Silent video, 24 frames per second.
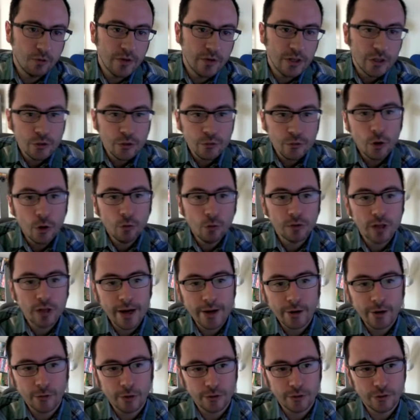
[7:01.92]
you don't like
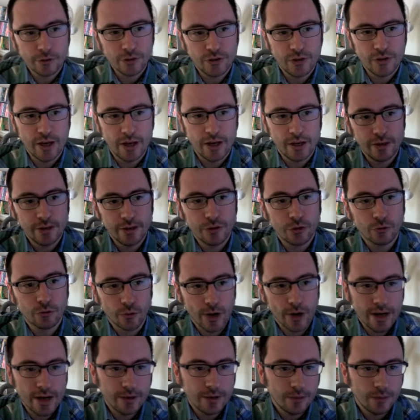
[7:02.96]
or understand is
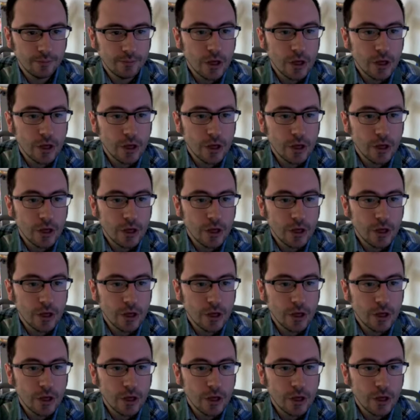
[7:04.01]
great,